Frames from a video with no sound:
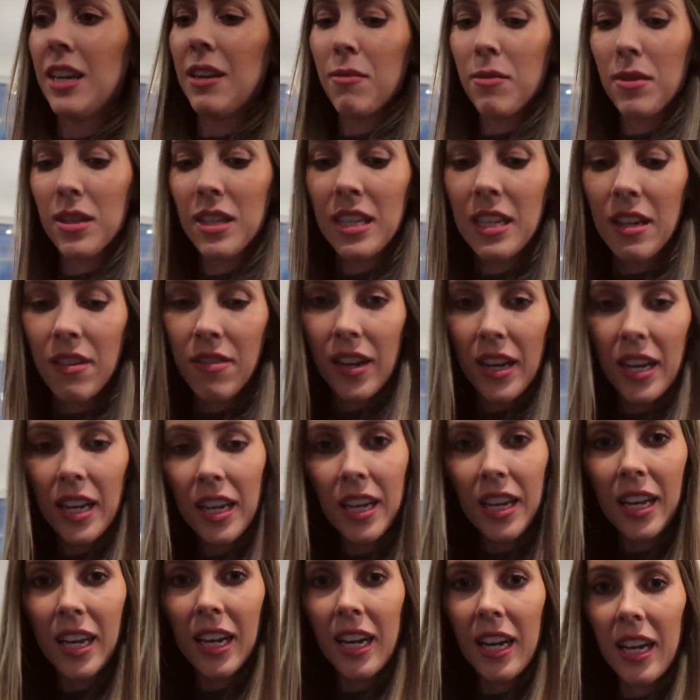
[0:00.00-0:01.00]
gonna see if I
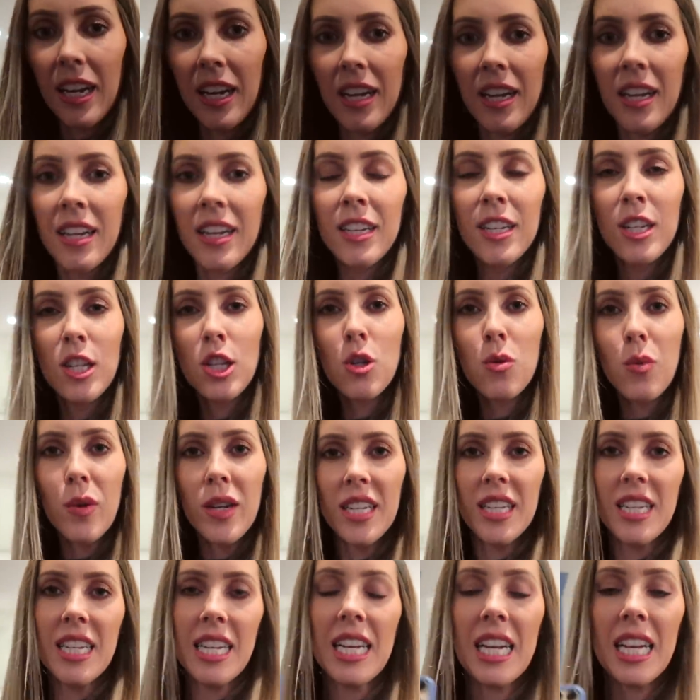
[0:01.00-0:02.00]
can get in,
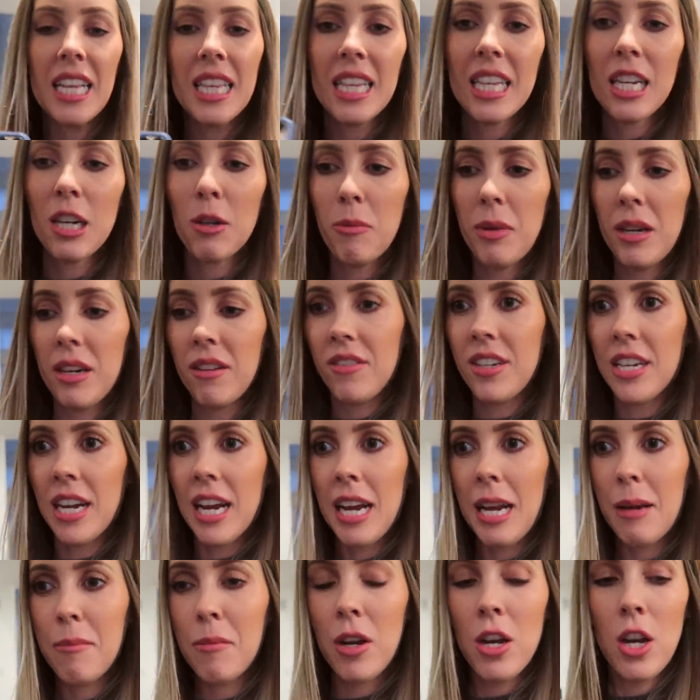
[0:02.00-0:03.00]
squeeze in a little bit of
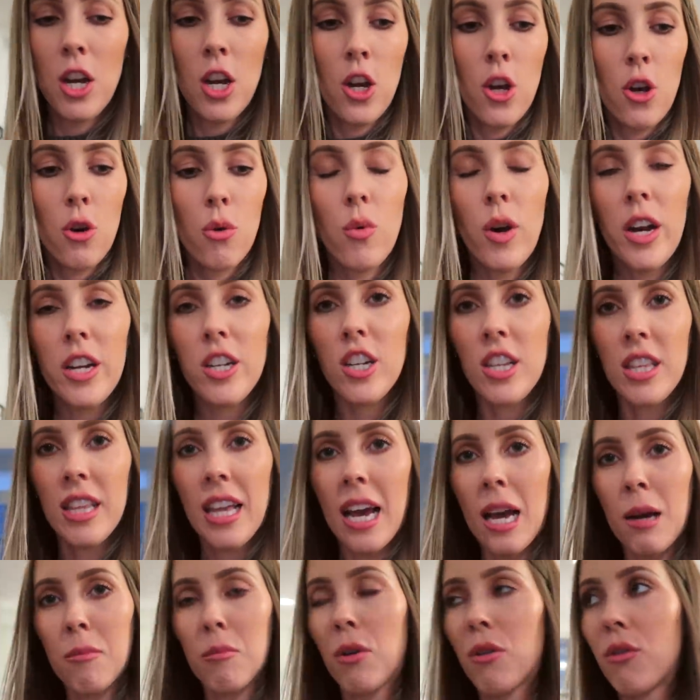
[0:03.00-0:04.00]
time watching
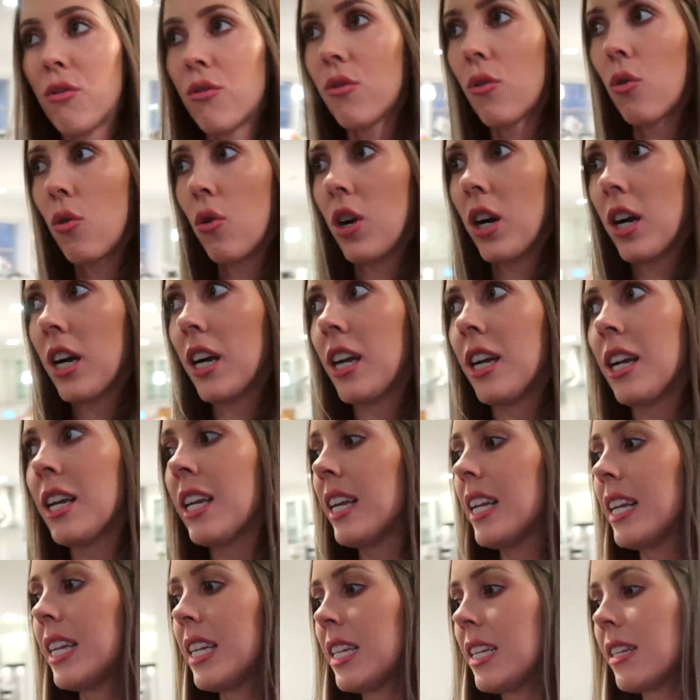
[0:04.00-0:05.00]
that before
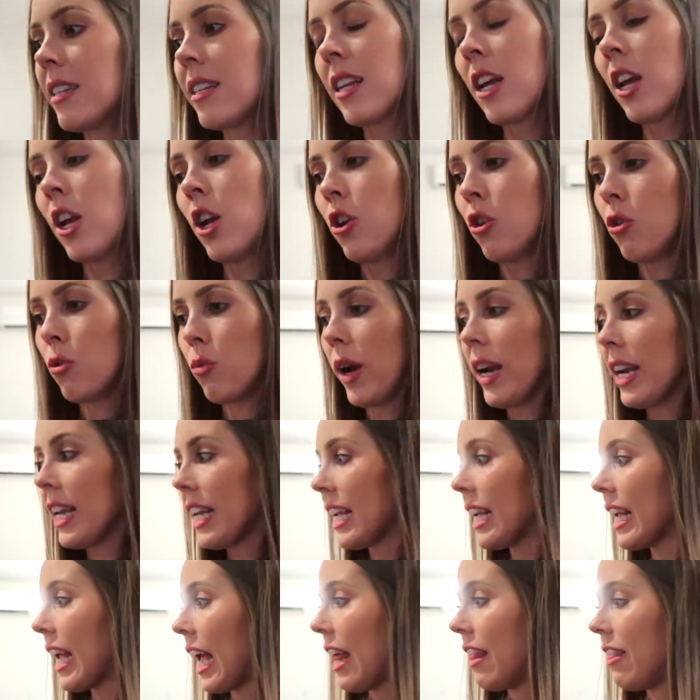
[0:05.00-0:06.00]
he's
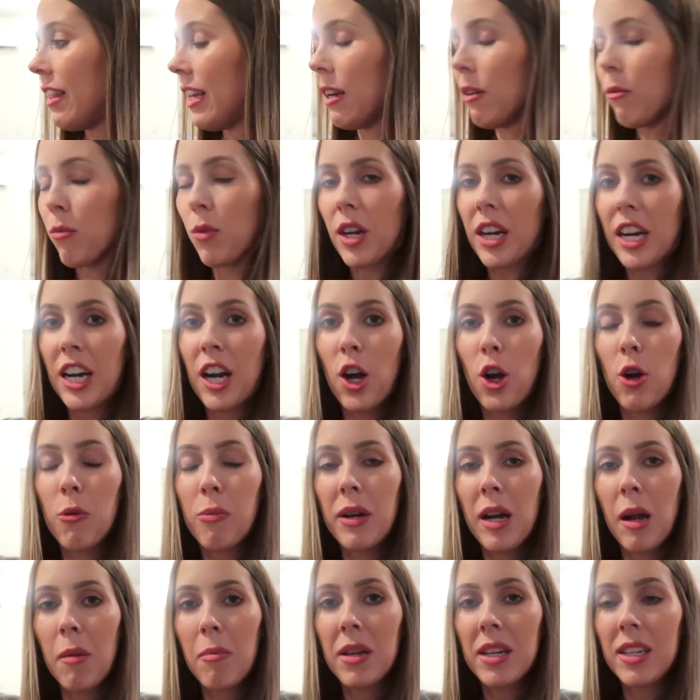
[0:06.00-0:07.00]
ready. And then we're gonna
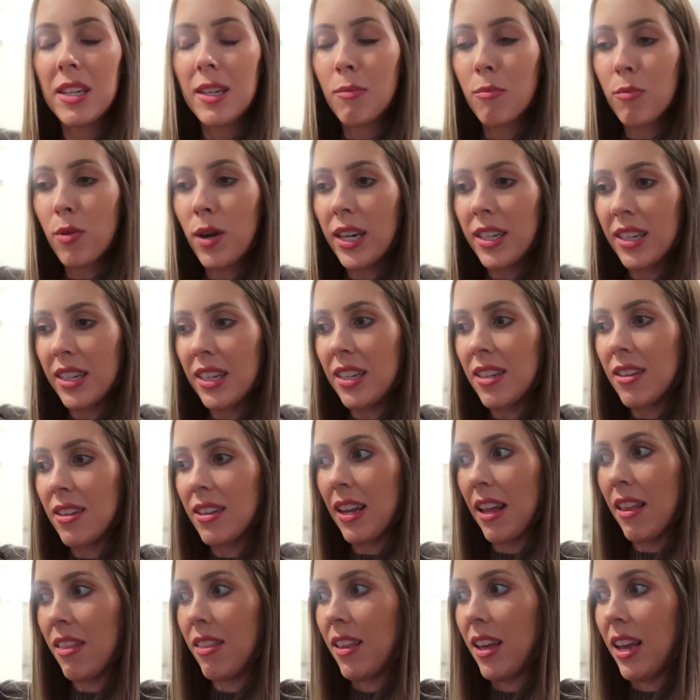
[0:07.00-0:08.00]
open up his presents
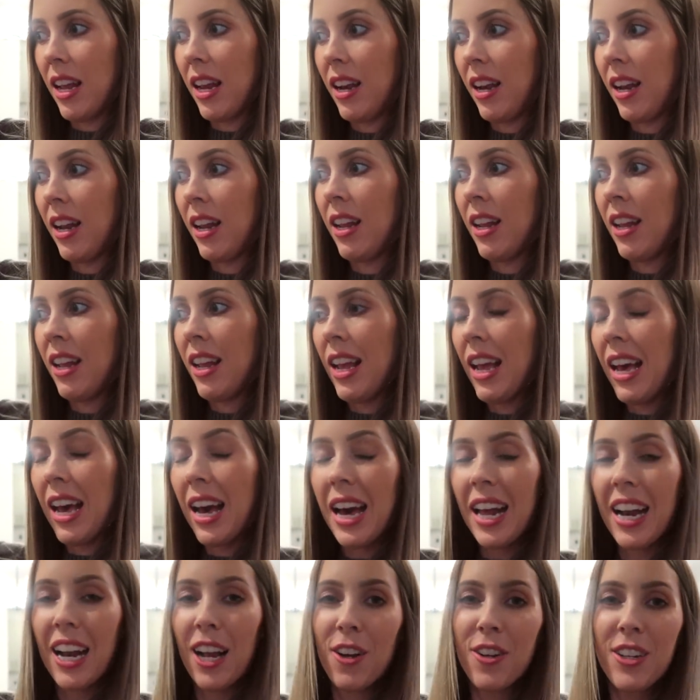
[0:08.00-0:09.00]
and then
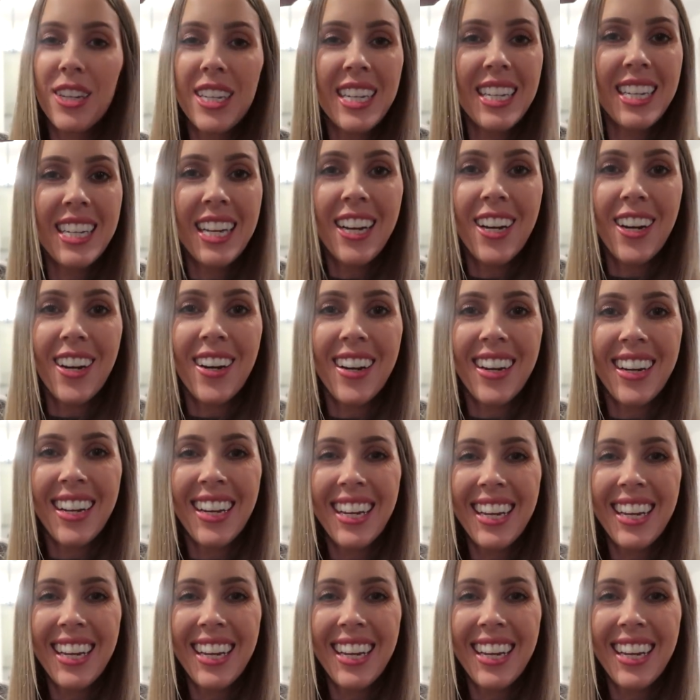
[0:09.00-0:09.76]
head out to dinner.